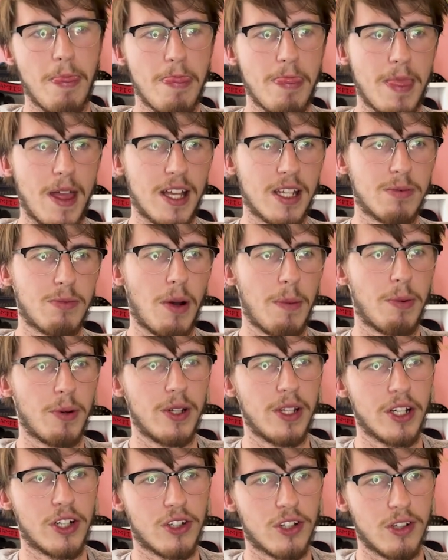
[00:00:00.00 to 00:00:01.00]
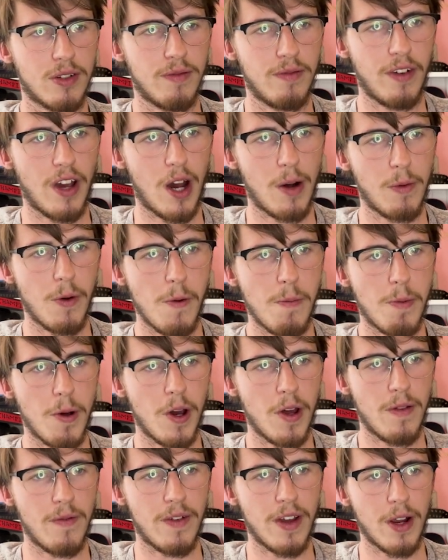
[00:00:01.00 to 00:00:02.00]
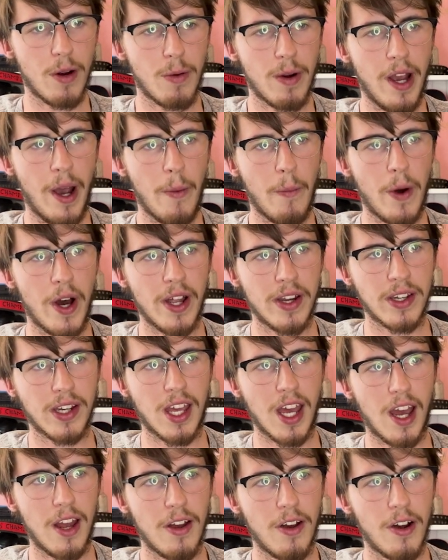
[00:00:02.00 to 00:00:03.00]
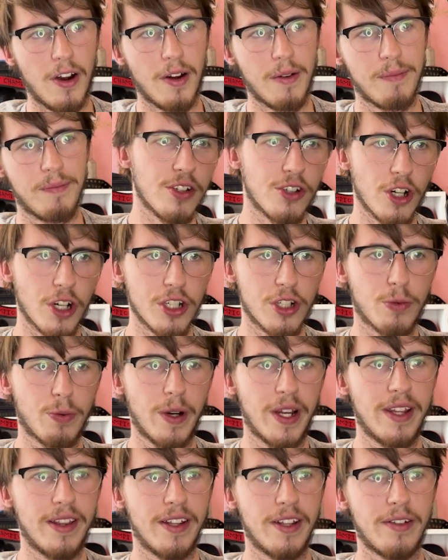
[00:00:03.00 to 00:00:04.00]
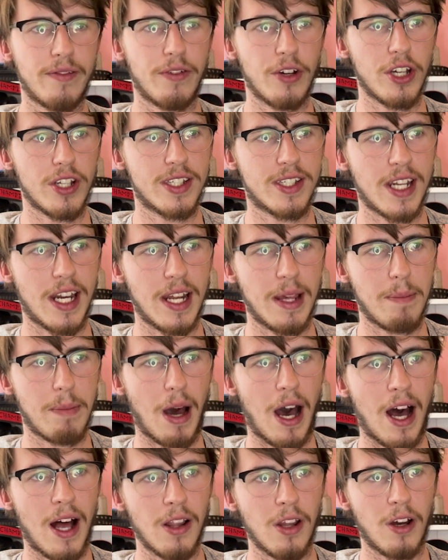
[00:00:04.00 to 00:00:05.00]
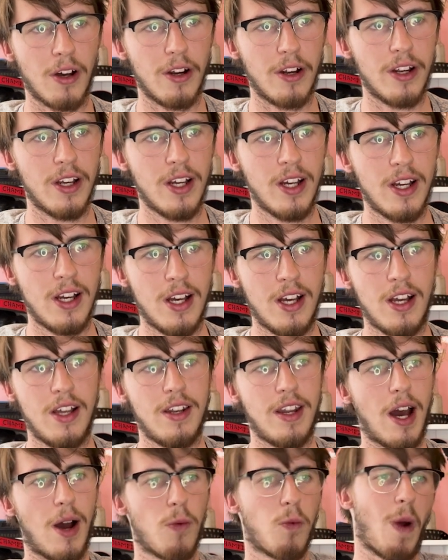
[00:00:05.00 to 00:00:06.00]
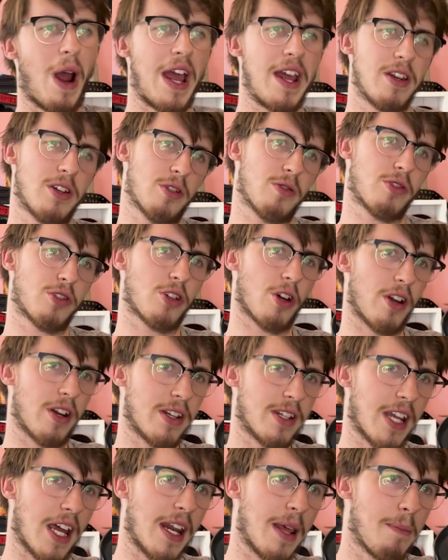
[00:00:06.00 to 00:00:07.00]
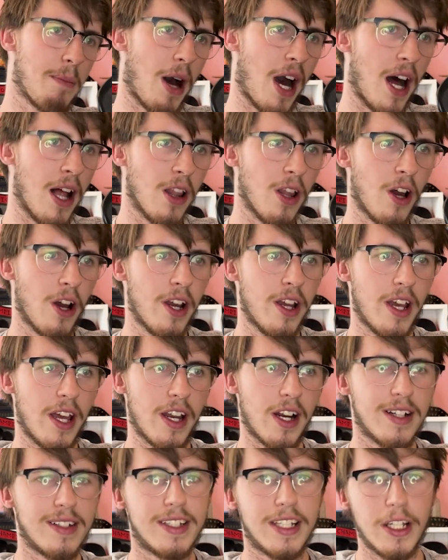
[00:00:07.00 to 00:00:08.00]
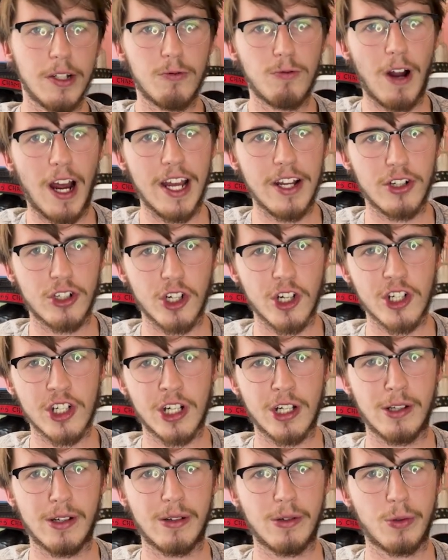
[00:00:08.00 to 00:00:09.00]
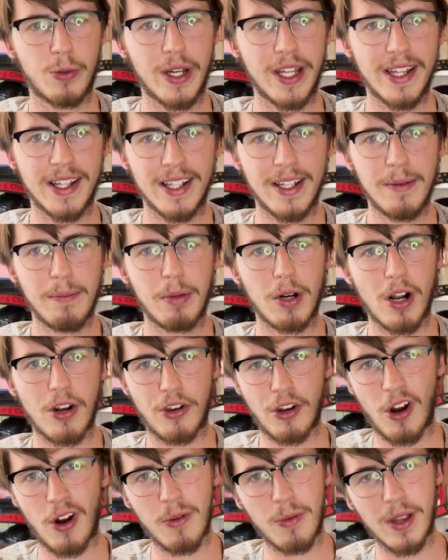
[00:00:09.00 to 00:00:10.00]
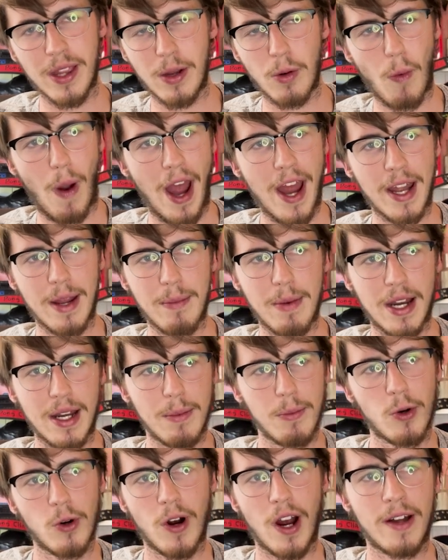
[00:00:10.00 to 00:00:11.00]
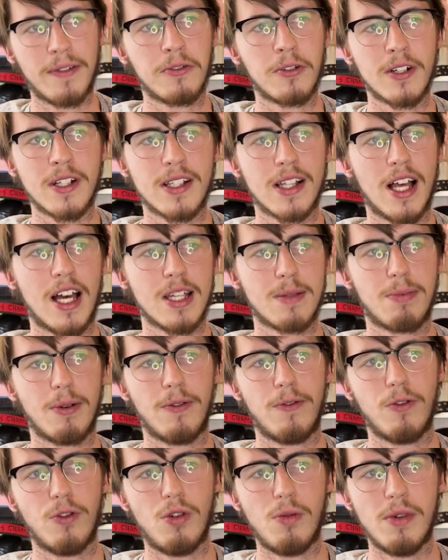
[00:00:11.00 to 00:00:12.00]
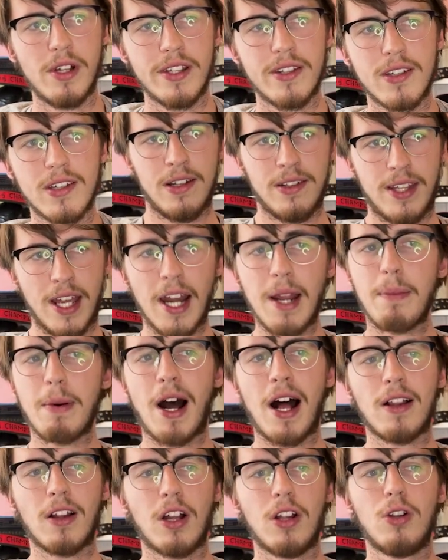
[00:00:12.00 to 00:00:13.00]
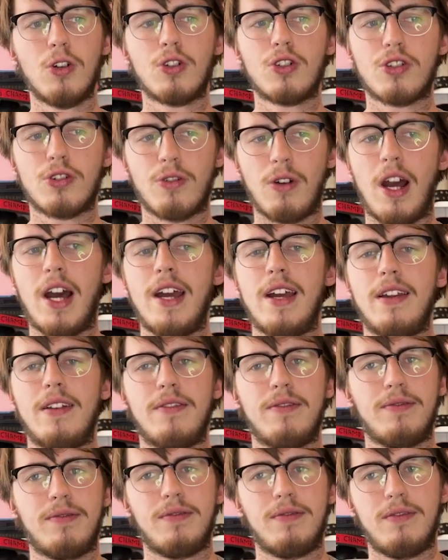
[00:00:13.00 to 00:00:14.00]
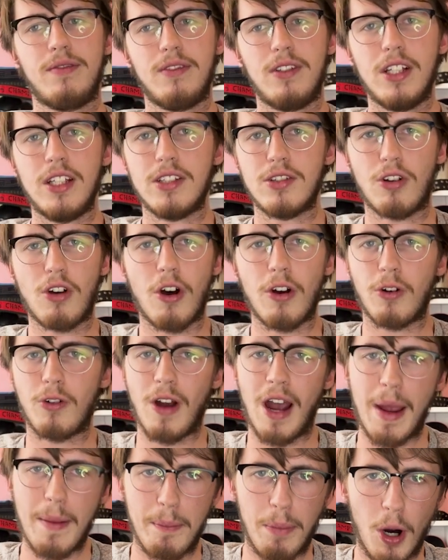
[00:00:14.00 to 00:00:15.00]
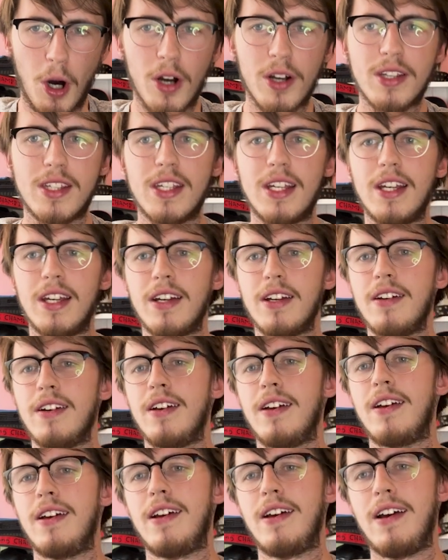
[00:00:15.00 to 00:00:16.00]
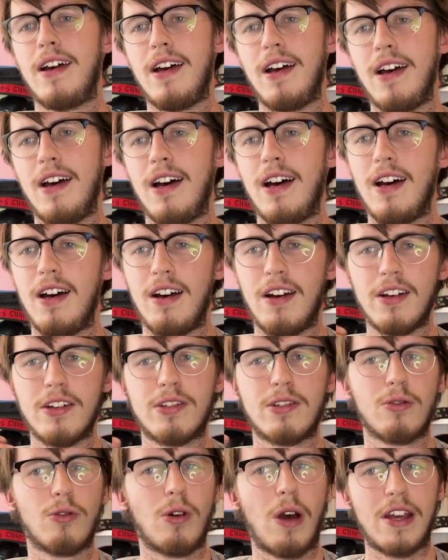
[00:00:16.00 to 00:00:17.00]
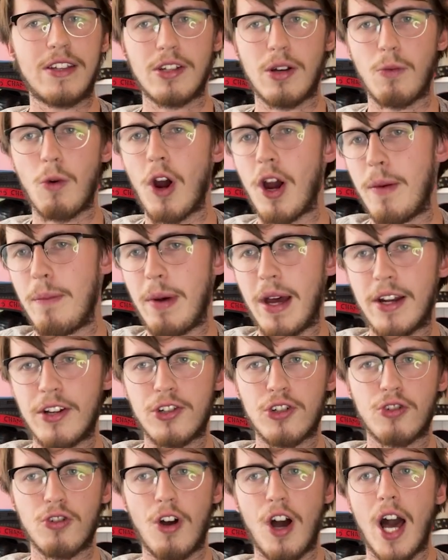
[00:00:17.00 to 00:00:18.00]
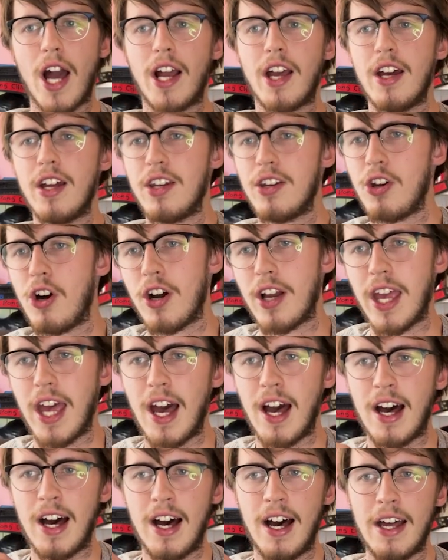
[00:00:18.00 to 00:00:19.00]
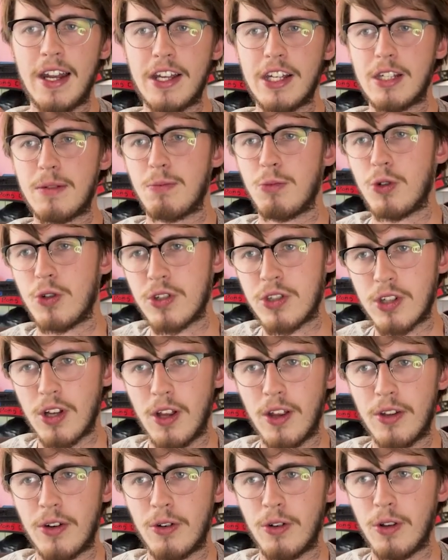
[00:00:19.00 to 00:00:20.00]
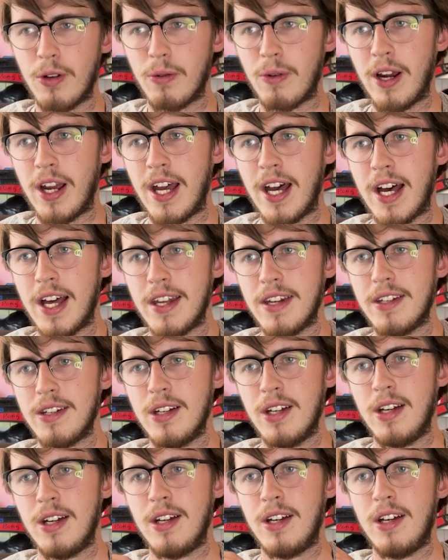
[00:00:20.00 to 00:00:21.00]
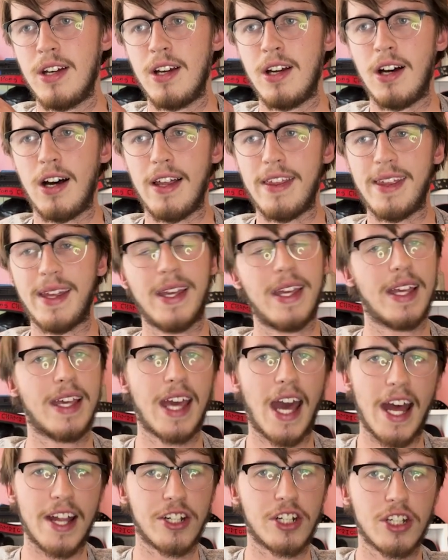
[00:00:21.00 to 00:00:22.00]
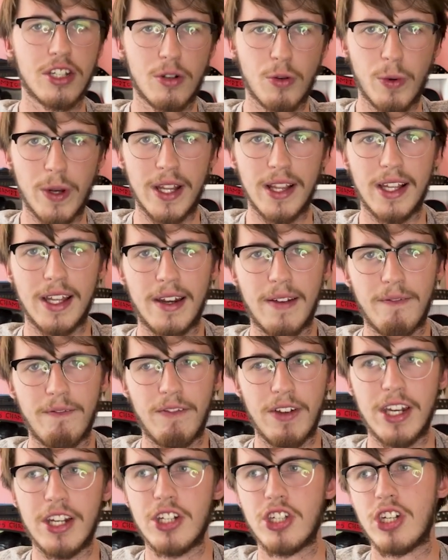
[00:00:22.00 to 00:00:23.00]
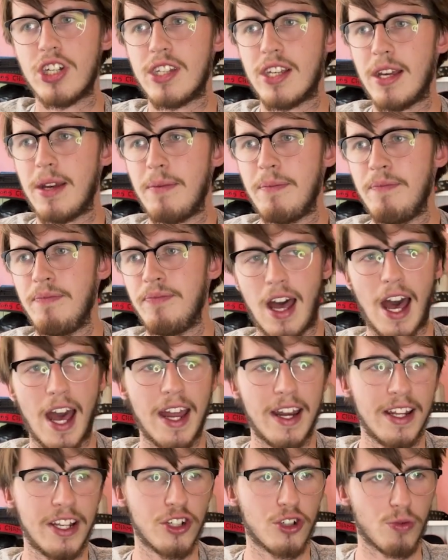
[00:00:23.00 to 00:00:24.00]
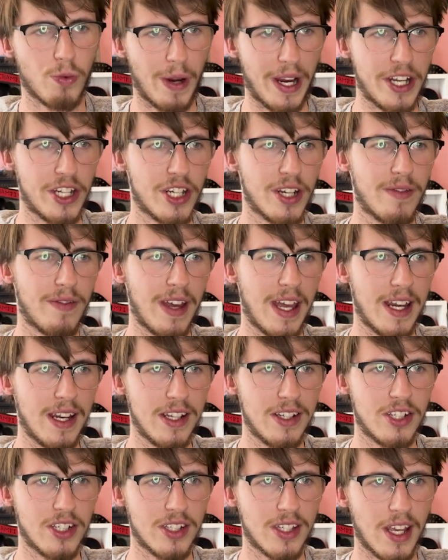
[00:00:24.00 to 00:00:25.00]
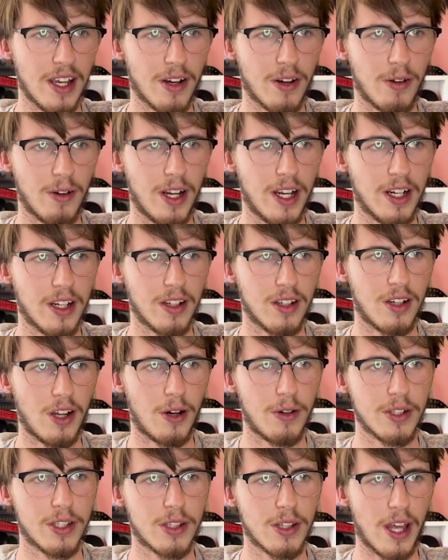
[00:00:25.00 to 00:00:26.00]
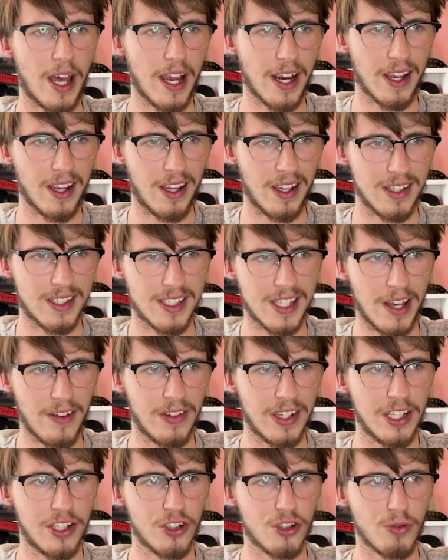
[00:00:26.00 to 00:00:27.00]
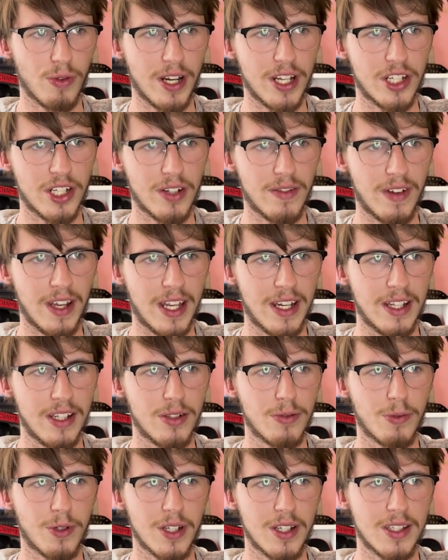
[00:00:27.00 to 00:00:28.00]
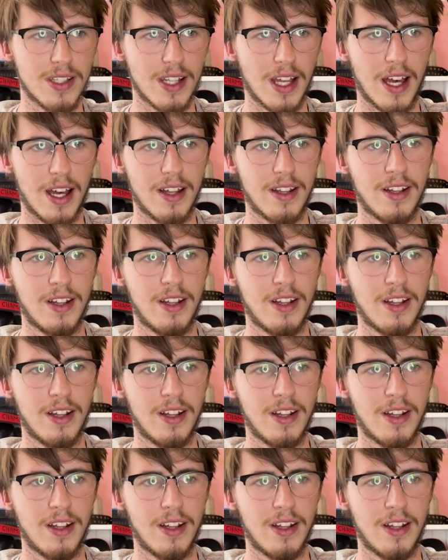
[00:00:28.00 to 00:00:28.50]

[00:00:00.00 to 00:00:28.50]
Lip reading: That's my prediction. Val Woodburn via round 1 KO. Josh Quinlan versus Denny Barlow. Now, rate Denny Barlow, and I did rate Josh Quinlan, but I don't really rate him anymore after his last performance. Denny Barlow looks great. He's got great boxing. As I wrote, better striker, knockout artist, more solid all around. I think he catches Quinlan and finishes him. 8-inch reach advantage, is that correct? No, it's like a 7-inch reach advantage. What is that?